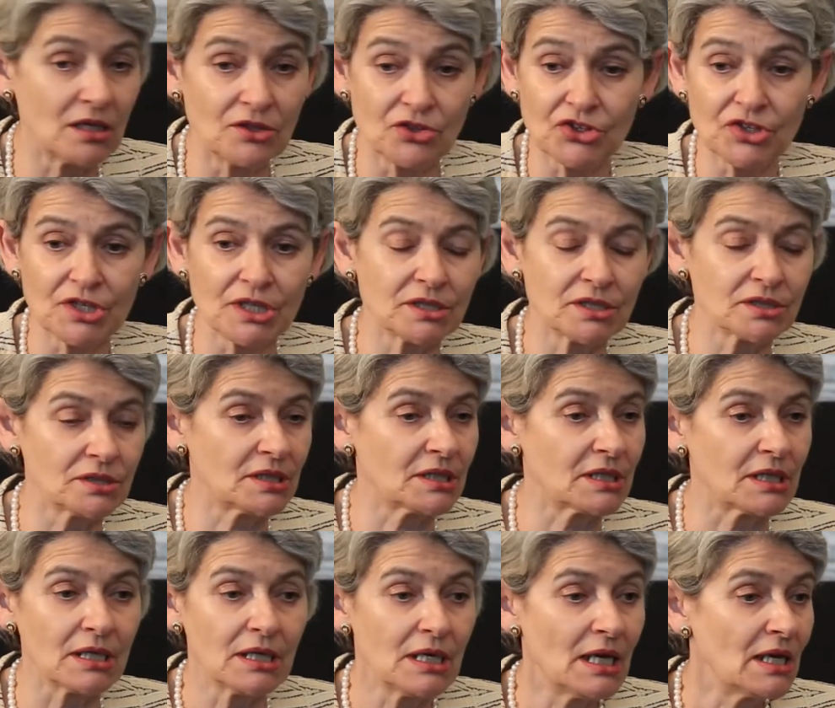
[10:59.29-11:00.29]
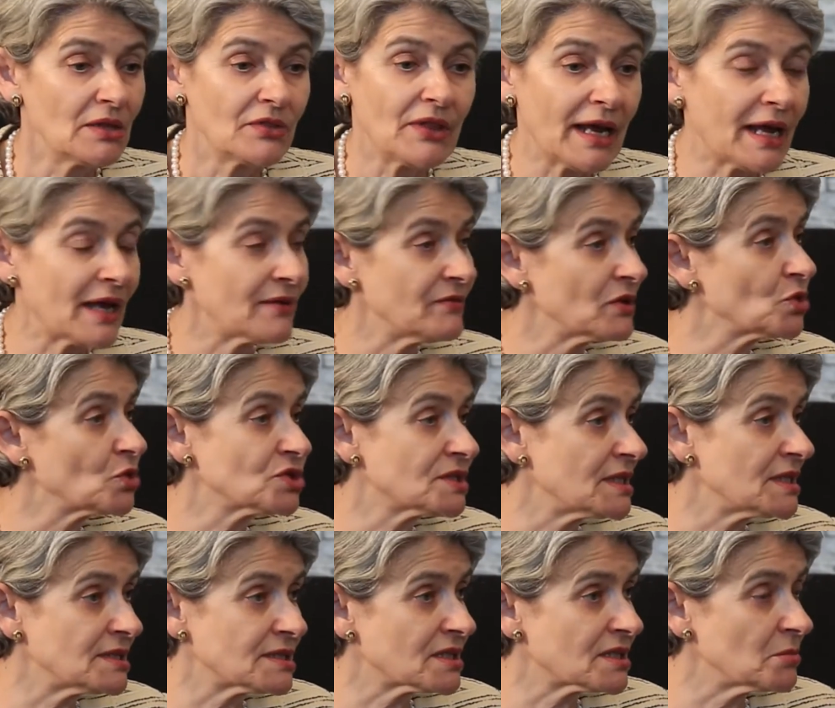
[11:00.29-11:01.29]
In third, they have a good
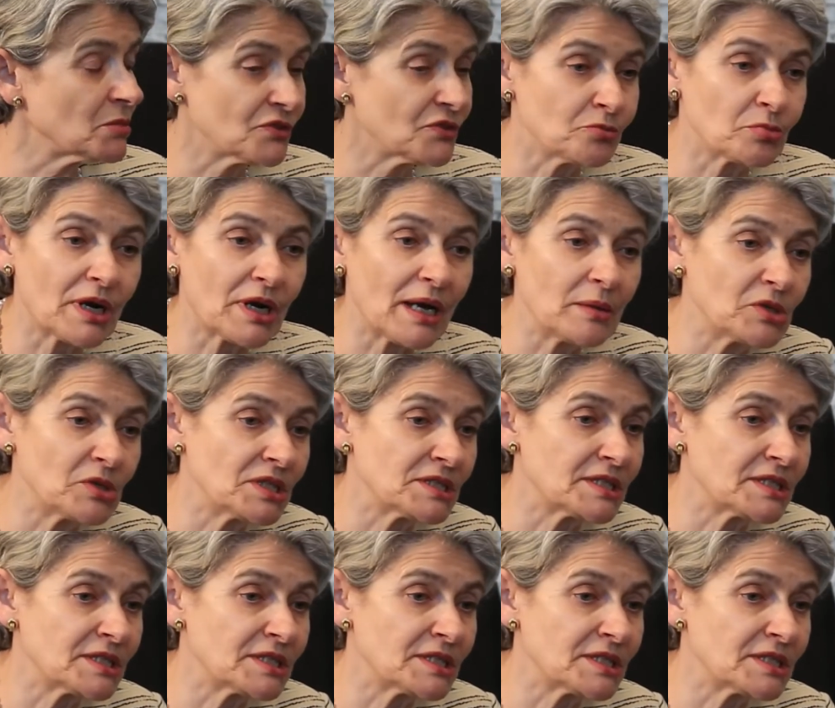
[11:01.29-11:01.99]
system of primary,